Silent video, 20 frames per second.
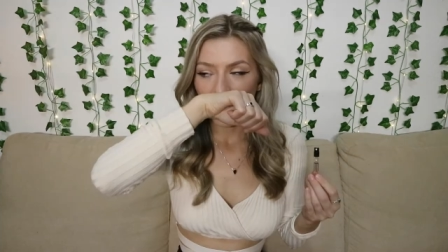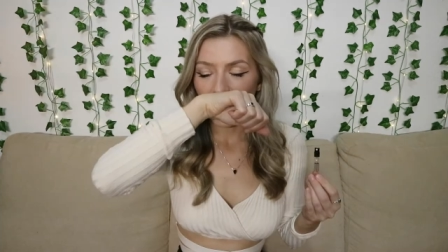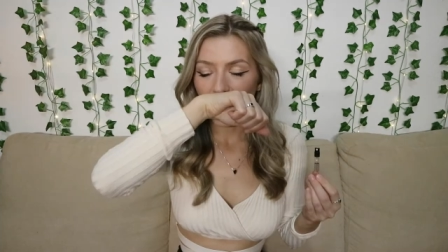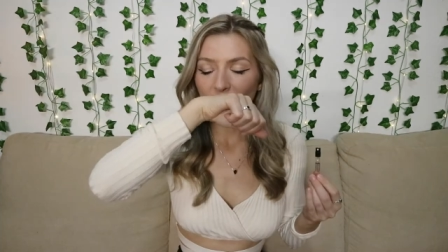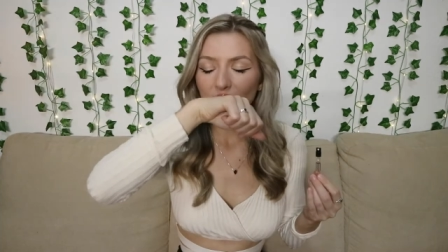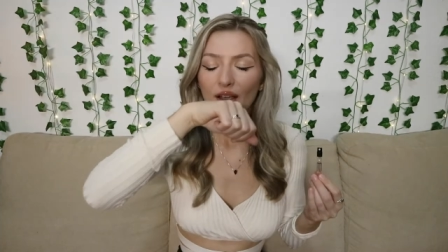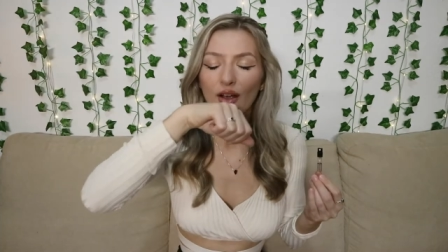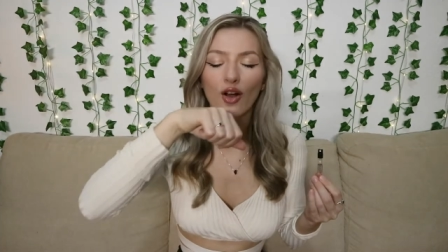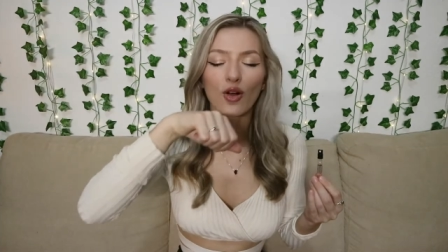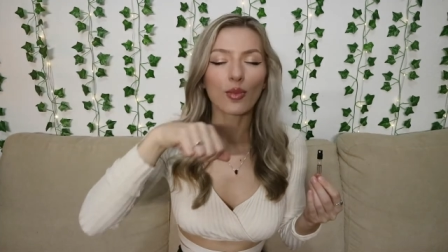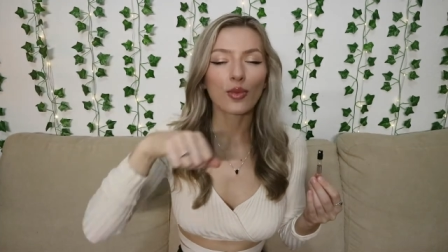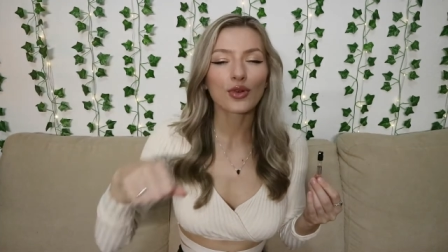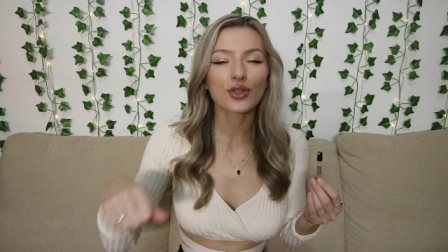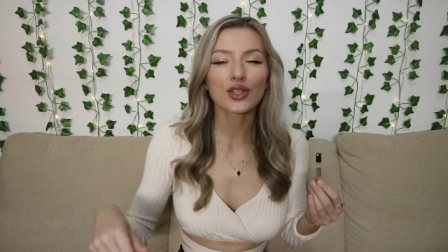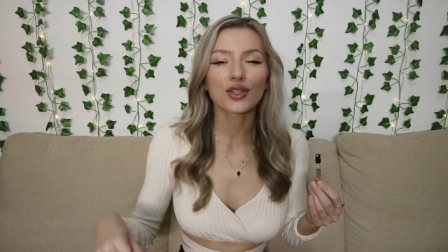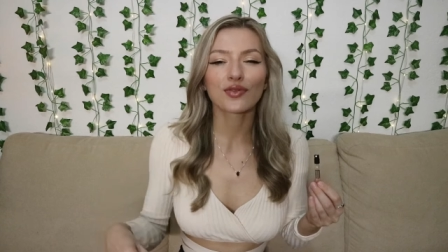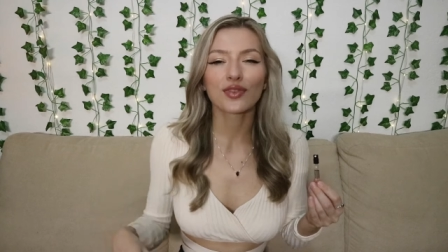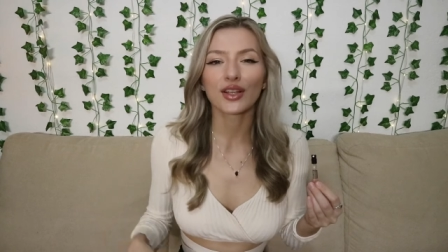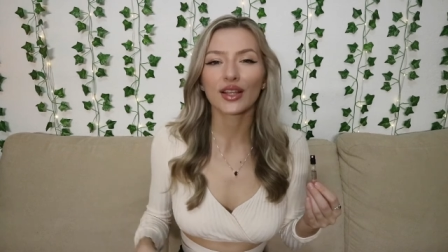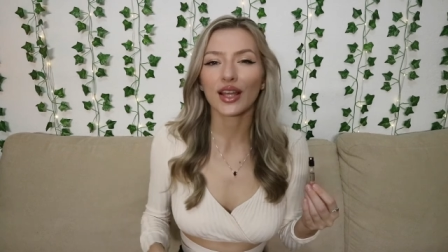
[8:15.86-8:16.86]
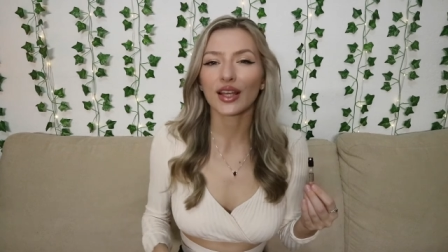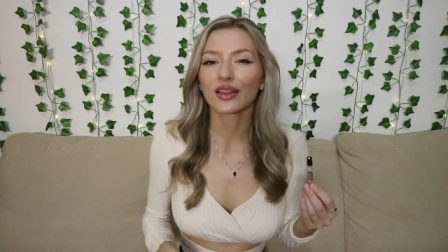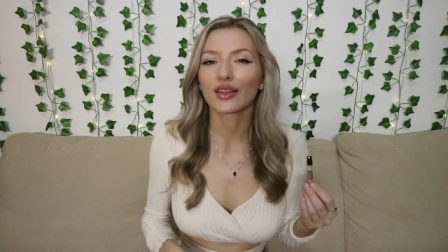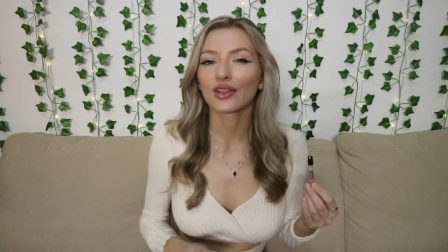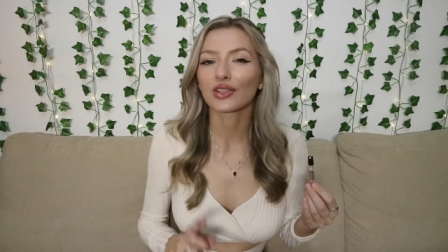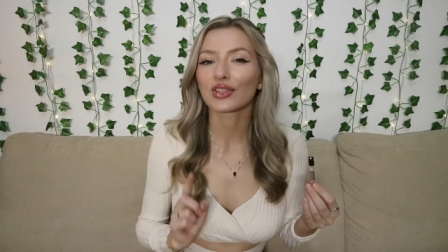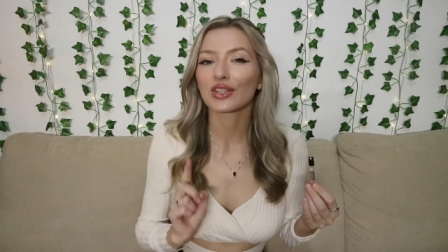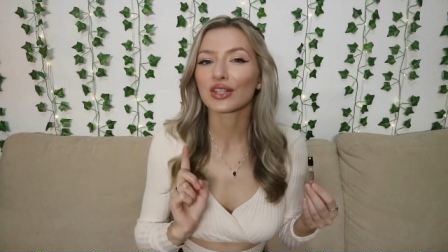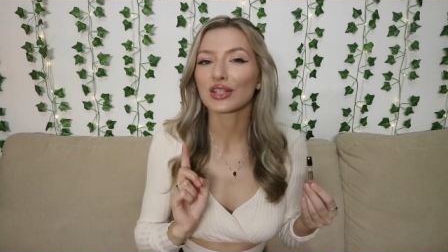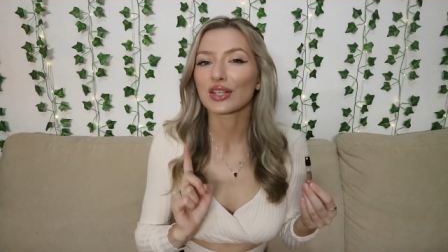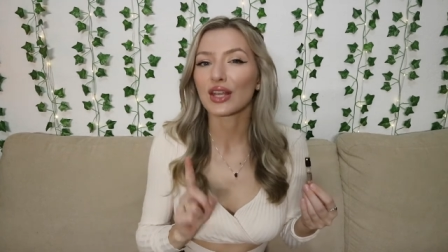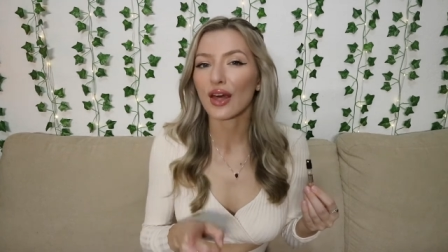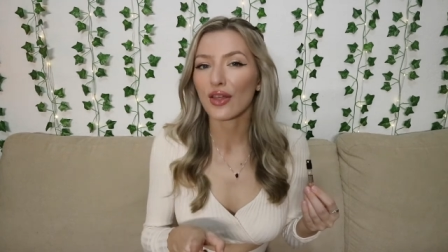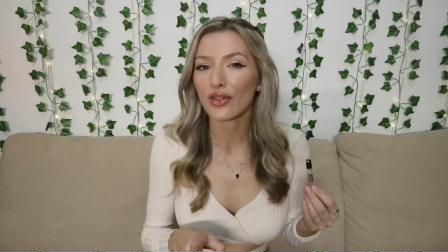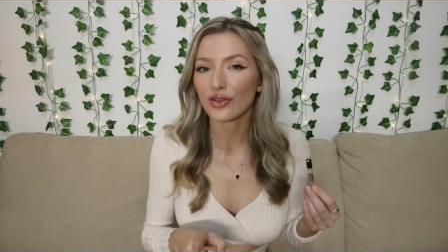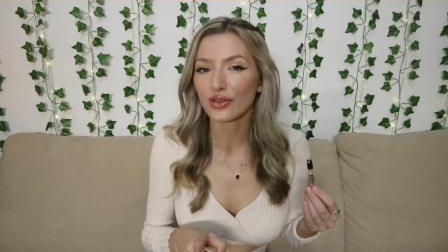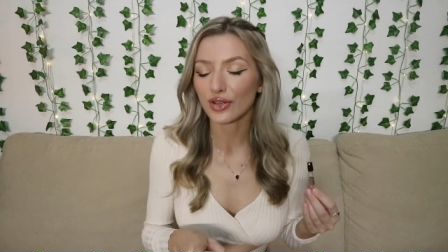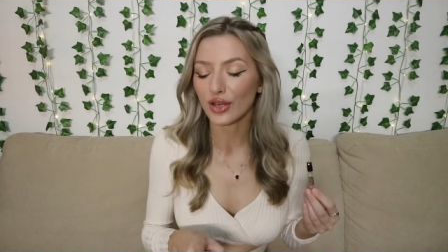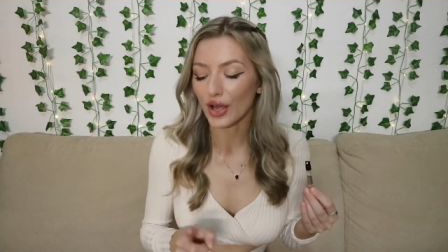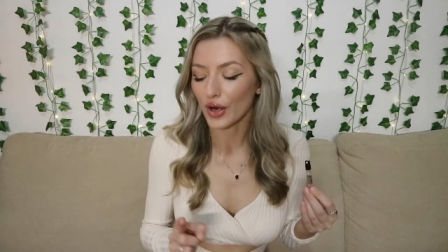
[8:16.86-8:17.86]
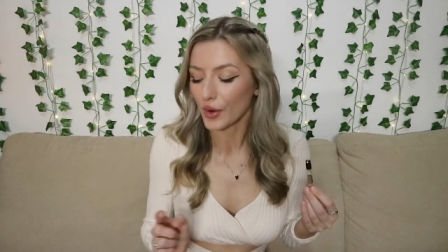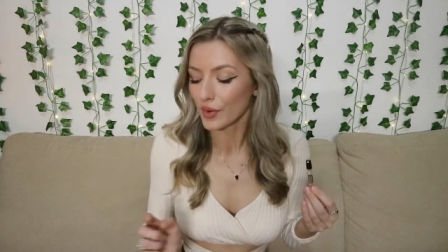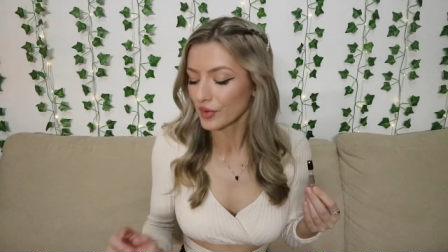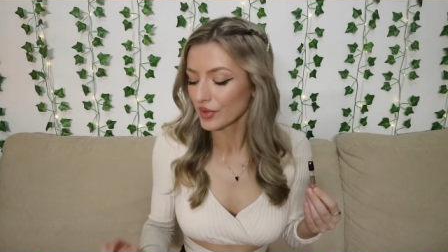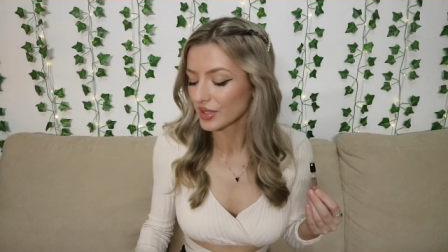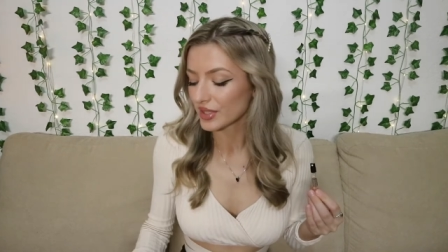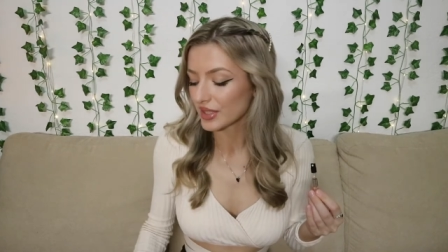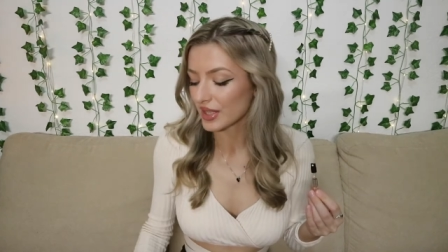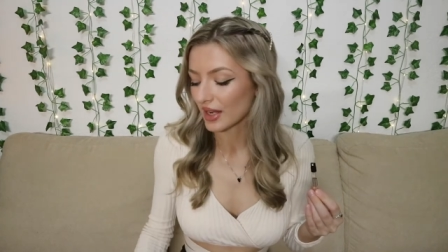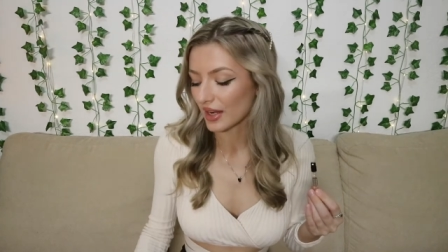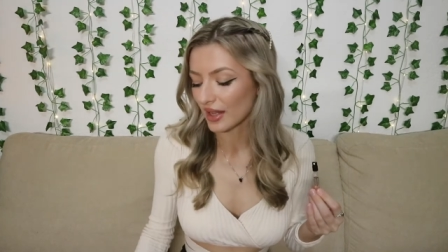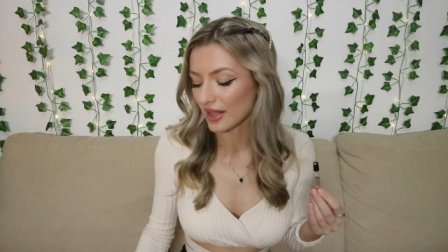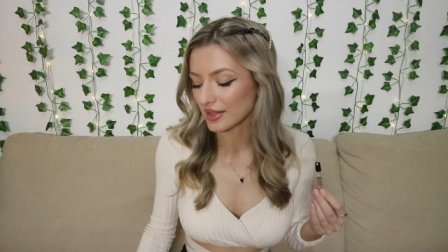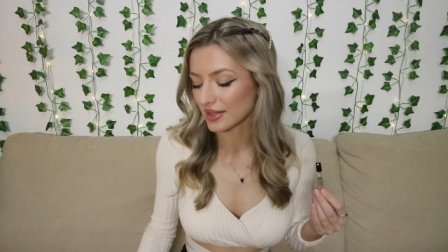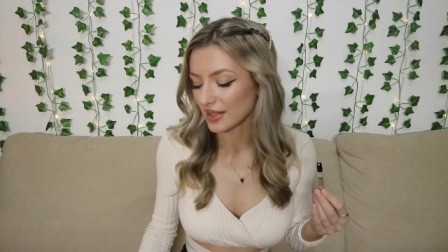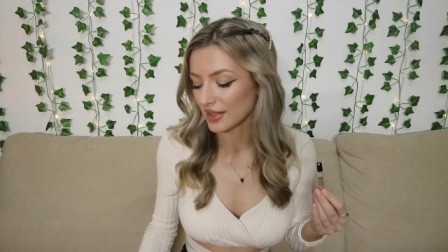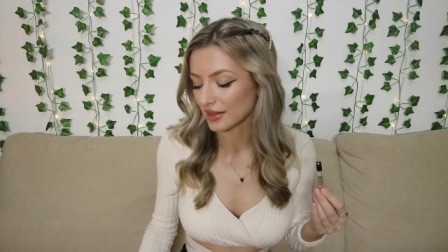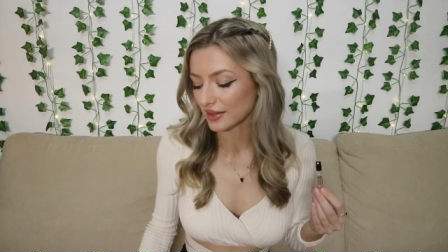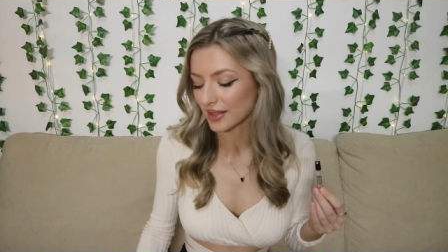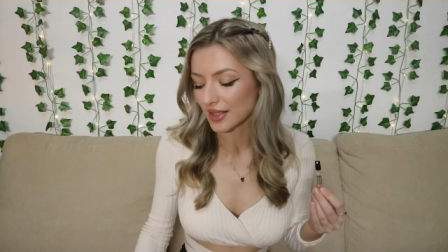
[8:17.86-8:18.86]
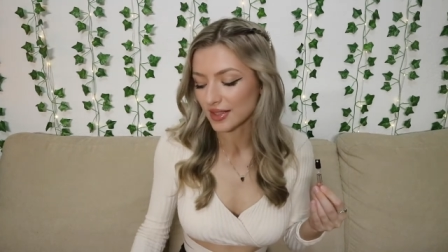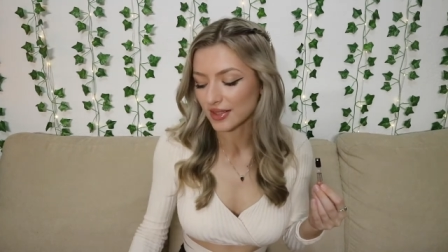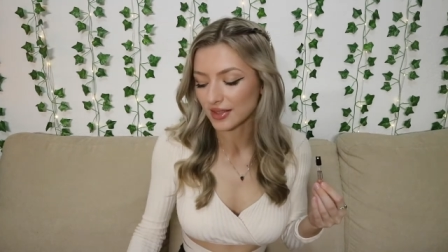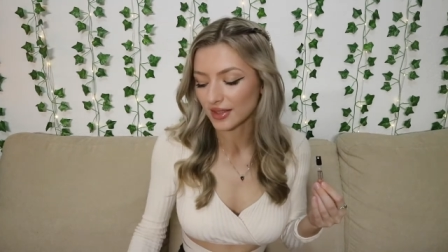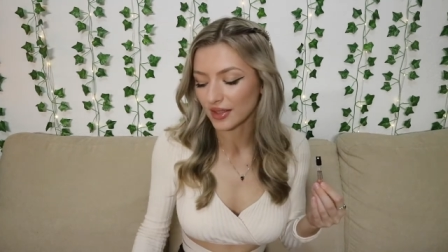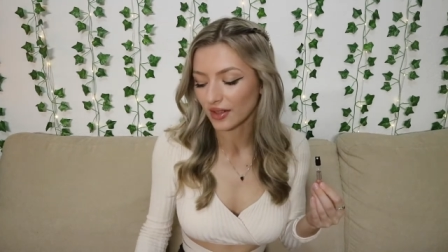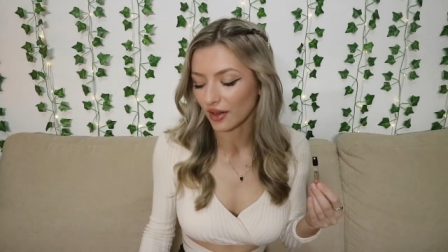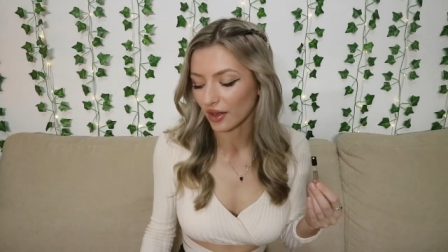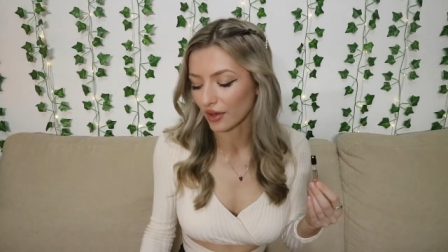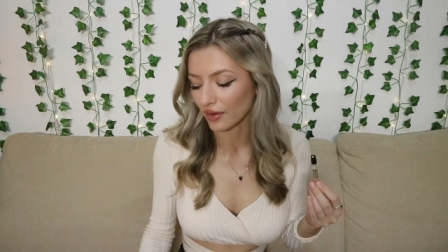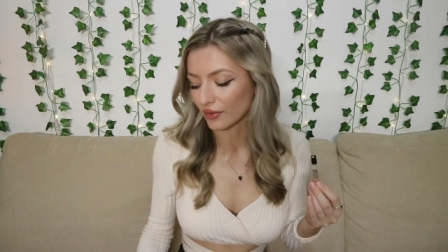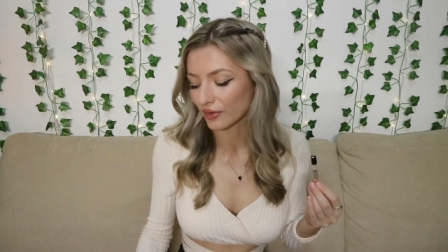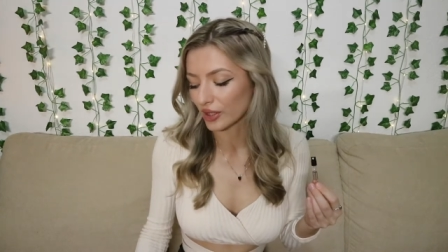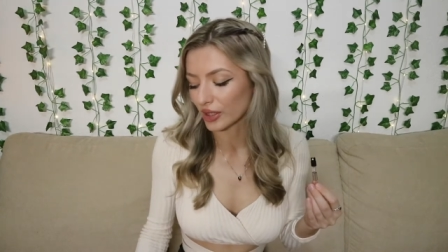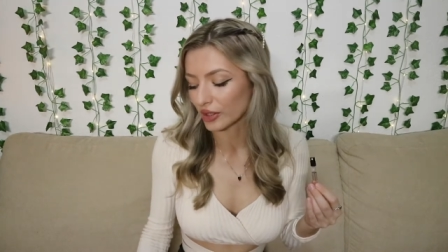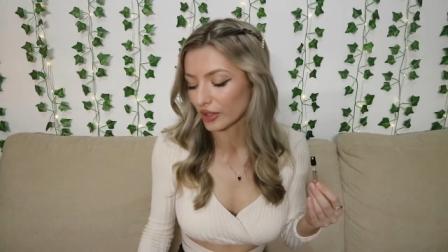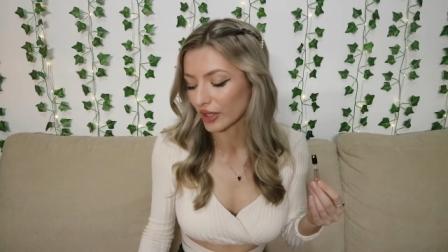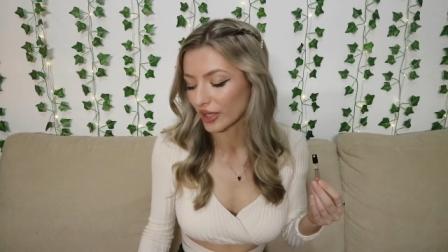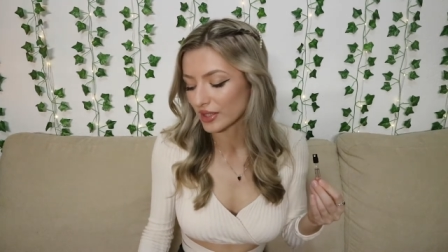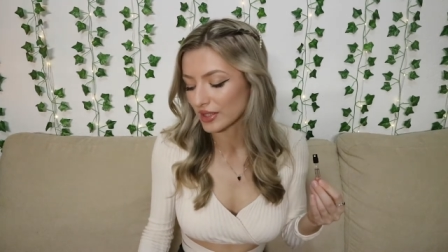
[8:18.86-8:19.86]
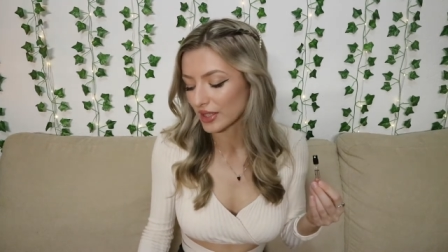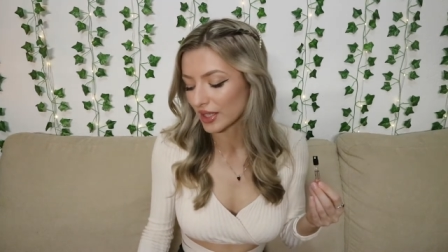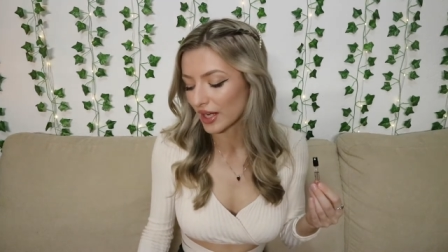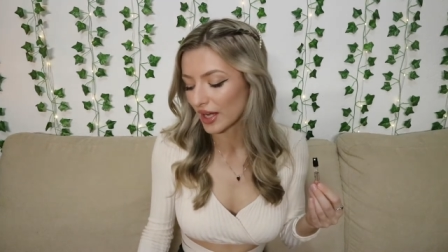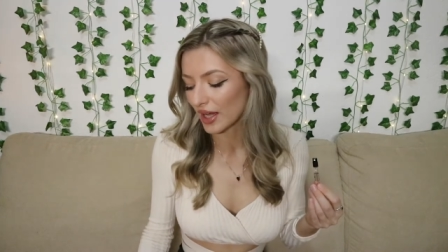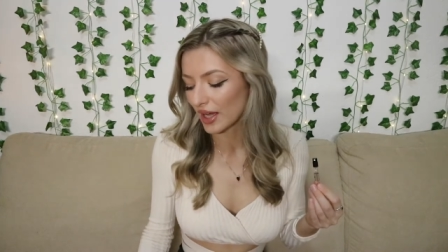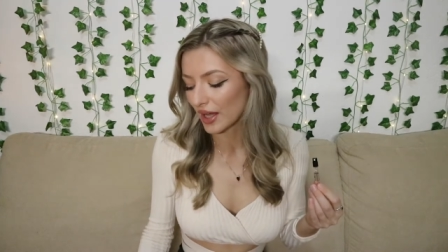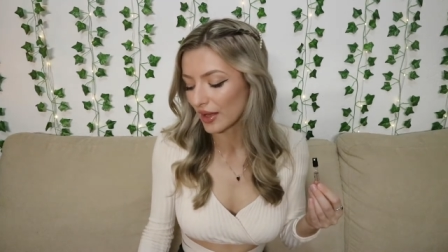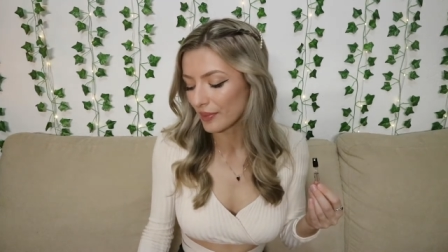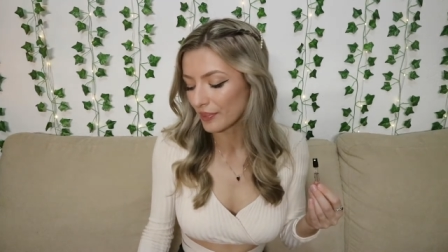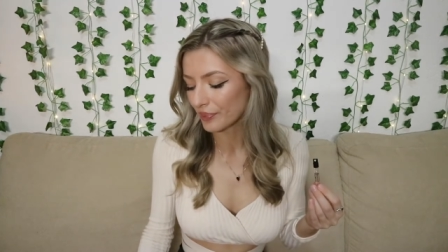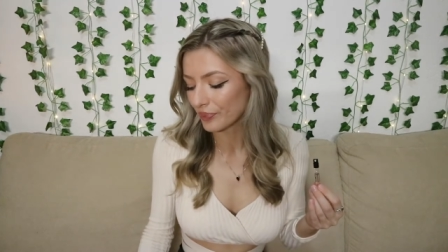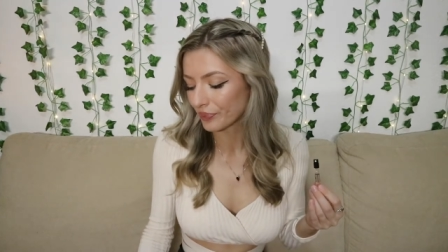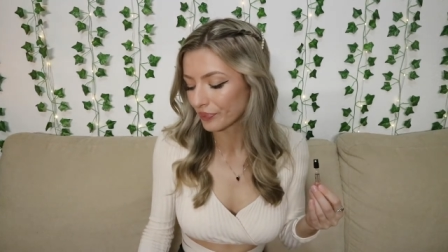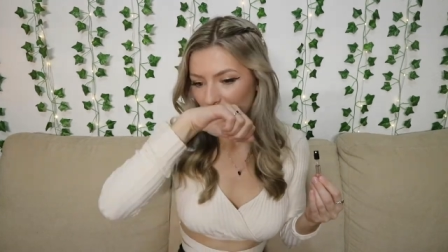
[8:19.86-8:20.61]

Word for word: I almost feel like there's another note that isn't listed on Fragrantica